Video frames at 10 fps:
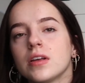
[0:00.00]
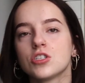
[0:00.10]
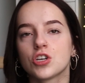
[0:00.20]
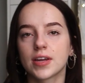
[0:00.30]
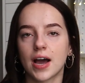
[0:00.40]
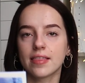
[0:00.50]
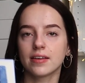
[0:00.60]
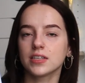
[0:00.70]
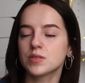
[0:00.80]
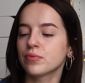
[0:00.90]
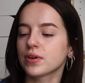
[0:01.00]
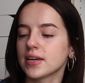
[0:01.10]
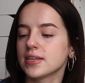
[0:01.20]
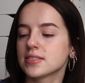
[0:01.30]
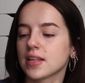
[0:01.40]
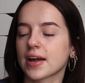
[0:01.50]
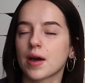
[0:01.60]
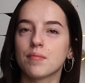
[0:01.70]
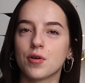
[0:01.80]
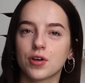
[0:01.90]
So yeah, I think this book is like
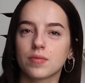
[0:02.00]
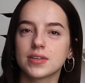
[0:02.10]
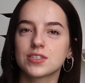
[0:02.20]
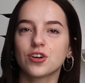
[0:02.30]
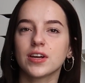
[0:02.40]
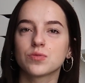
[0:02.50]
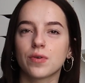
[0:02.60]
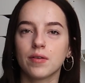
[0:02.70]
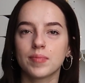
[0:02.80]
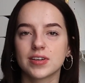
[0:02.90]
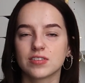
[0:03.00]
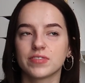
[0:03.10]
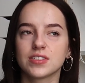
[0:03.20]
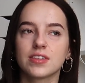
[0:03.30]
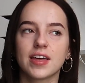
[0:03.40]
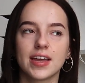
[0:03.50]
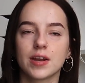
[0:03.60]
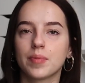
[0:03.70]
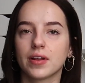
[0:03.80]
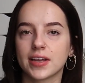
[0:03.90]
a murder mystery as well because obviously they're in
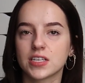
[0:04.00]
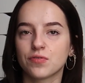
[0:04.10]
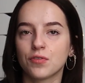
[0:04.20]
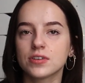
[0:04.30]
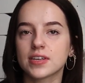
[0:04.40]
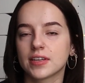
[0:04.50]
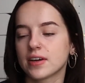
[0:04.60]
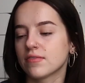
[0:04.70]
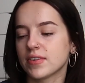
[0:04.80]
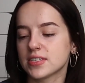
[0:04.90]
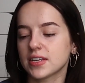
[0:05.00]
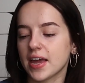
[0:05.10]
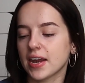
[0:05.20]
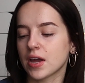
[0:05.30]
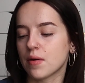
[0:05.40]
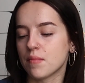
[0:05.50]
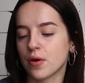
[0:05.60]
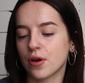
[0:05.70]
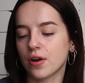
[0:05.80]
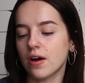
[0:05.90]
a police force and they're investigating a
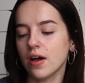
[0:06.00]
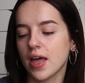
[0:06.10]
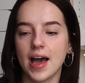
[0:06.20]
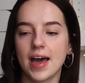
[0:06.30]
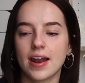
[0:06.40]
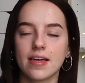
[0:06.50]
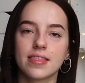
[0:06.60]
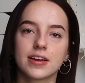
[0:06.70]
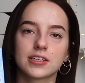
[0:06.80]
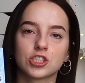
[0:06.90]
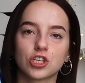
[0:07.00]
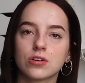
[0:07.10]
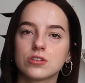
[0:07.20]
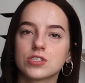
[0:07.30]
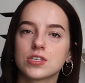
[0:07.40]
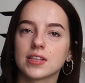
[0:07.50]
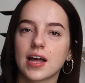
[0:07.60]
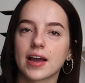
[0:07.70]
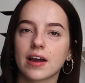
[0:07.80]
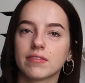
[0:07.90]
murder, and I think it shows
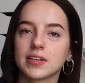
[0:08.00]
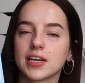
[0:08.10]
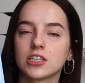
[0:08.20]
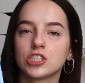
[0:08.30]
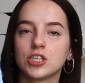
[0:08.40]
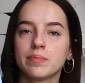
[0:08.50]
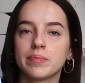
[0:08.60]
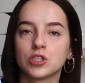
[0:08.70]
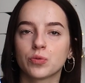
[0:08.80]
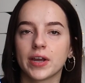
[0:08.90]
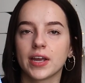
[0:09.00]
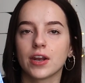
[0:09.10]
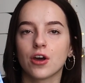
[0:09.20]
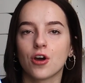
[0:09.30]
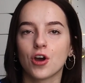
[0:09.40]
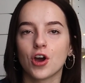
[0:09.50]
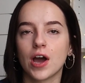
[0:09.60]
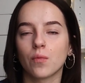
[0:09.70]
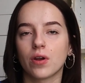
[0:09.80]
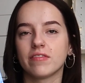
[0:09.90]
like a relationship between her
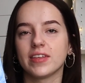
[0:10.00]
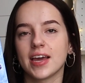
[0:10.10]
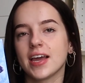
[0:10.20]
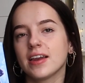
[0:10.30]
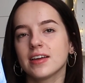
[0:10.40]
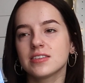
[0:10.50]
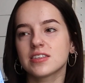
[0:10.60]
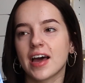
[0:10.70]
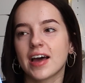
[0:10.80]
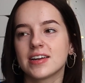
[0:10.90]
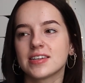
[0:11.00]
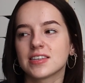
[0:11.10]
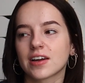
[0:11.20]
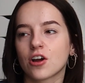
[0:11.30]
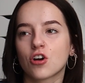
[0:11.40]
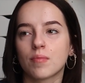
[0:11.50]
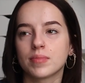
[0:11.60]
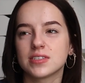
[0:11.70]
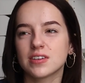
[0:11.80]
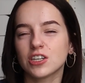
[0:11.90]
and one of the Edens, and it's like a
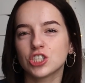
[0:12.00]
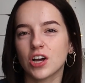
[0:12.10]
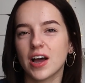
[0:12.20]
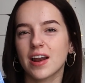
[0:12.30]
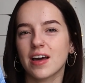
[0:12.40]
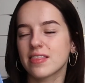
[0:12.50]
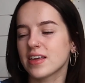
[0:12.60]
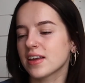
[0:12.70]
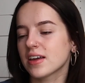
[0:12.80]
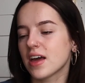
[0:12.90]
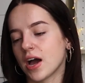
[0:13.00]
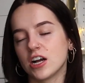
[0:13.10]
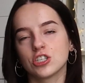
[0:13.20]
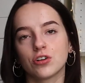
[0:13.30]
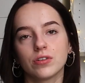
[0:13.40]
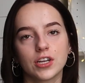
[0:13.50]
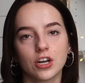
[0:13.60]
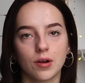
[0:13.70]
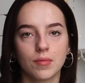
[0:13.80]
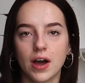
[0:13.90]
grumpy sunshine, I think. Yeah, I don't really
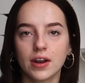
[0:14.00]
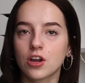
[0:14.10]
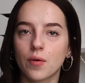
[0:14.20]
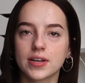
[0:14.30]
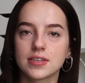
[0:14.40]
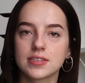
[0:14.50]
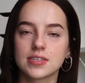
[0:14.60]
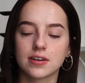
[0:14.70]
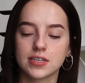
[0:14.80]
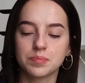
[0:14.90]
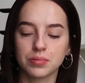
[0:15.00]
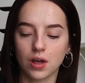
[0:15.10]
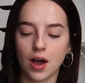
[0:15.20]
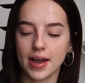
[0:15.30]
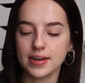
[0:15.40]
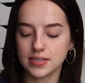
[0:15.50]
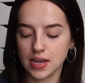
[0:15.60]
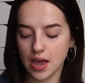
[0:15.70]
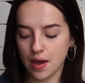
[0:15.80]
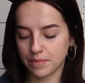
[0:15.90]
know. I'm kind of going into the series blind,
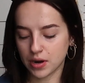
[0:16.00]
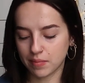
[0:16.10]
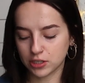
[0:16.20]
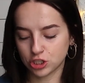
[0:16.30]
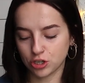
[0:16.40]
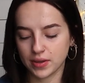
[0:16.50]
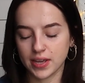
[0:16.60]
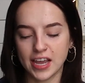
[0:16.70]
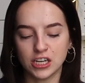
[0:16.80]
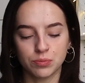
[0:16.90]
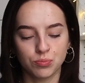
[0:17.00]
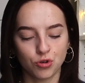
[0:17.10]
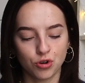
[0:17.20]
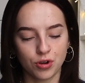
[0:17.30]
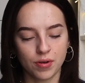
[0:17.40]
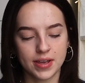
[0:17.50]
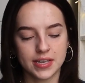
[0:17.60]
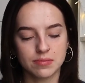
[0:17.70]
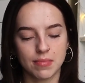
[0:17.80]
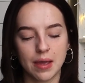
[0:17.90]
but I'm assuming each book
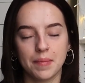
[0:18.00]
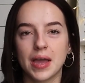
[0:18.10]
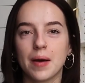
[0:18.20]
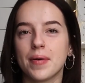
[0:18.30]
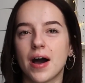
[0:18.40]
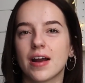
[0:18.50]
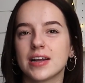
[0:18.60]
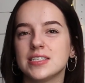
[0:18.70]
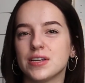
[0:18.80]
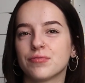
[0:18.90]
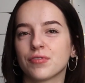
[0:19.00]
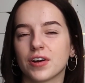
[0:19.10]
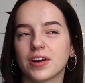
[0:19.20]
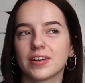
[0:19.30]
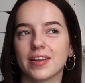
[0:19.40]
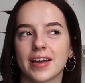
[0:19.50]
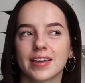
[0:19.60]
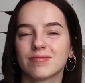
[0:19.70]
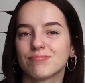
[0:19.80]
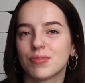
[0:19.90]
is maybe about a different
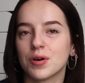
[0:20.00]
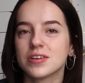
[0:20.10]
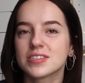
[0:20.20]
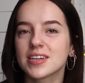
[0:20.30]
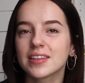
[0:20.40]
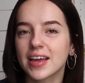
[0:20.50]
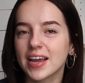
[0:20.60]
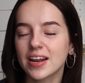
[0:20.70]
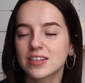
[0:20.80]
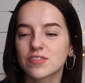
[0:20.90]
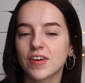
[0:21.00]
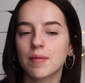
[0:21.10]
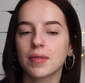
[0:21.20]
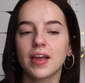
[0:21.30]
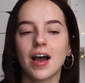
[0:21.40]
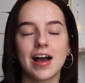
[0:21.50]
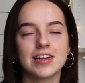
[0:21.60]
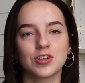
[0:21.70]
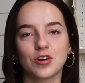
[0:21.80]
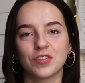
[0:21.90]
like person in the Edens family. I
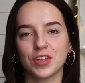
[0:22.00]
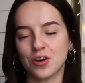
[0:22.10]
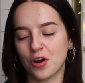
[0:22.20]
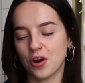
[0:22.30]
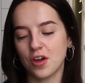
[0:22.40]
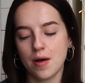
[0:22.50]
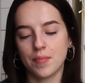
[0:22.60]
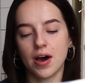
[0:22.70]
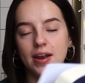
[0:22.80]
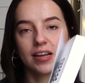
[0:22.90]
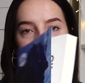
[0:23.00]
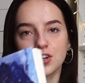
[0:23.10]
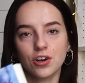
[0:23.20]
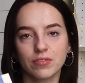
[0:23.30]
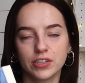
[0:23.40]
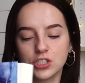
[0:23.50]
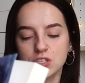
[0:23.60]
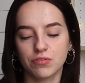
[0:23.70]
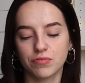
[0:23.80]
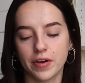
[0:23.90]
don't really know. But Indigo Ridge is
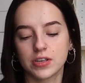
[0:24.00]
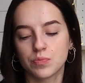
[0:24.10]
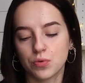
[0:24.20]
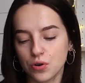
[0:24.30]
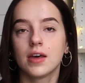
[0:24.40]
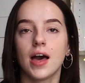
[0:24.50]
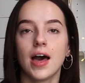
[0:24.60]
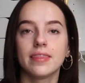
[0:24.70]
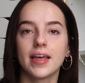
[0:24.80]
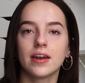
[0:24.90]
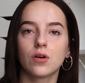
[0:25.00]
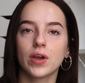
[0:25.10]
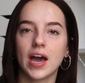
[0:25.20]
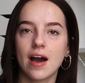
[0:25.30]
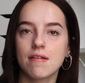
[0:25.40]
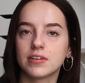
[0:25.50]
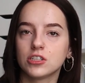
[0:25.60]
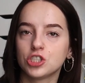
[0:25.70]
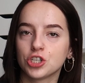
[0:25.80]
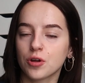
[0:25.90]
the first book. And then we
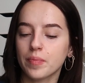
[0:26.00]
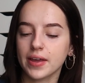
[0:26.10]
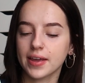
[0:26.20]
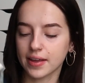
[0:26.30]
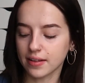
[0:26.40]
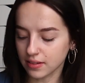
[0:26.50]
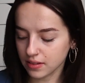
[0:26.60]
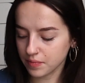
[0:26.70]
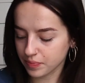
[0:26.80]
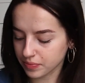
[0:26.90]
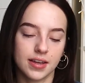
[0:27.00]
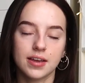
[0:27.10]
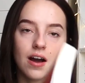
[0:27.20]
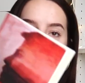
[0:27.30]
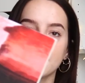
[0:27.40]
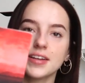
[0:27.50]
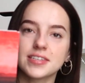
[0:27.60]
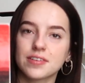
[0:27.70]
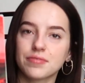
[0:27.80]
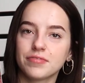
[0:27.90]
have Juniper Hill,
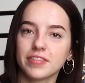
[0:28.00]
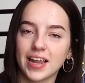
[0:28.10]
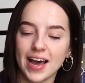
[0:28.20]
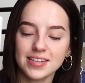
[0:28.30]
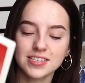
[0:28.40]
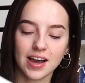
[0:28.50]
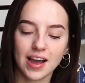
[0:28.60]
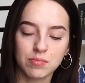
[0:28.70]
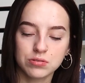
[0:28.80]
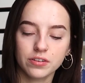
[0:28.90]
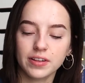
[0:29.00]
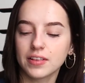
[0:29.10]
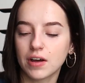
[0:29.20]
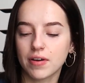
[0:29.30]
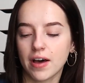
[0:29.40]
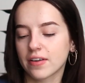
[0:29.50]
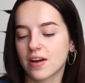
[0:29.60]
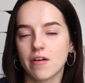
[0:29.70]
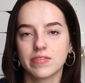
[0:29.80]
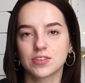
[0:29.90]
Garnet Flats. I absolutely love how the
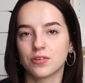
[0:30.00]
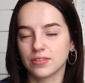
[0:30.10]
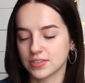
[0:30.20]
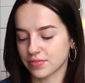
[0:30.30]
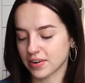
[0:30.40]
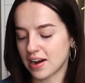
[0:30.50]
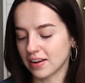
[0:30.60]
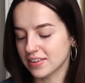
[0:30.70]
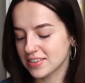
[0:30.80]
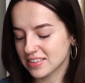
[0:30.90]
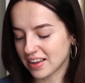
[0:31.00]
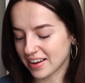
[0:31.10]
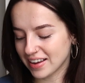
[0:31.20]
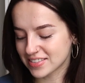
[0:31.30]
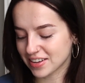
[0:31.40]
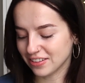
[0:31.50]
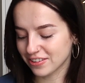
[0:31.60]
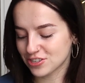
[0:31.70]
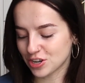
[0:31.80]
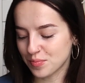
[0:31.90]
covers are all different colours. Like, it's gonna
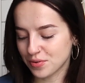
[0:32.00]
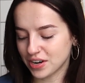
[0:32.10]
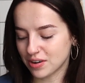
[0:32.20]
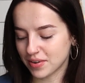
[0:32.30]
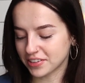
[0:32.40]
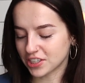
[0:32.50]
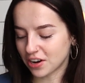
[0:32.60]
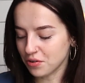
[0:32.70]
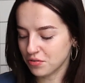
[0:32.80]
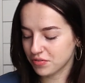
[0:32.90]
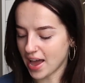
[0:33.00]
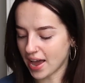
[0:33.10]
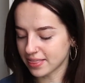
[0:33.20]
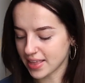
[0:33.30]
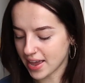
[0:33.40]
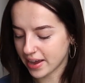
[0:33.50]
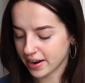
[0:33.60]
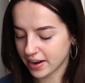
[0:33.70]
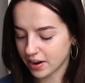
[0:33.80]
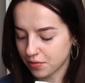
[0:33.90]
look so pretty on my shelf. And
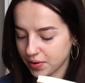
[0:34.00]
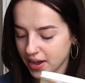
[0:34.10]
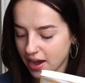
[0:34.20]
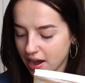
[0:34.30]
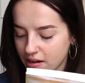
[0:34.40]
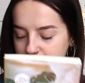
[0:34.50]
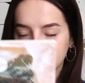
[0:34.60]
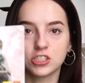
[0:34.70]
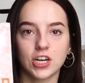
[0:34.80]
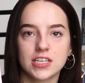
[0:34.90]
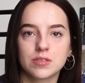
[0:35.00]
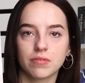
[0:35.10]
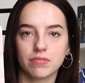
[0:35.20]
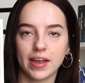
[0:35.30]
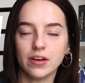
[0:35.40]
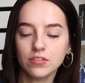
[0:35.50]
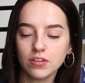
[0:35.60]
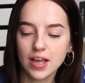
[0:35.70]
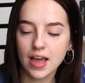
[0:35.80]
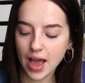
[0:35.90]
then we have Jasper Vale.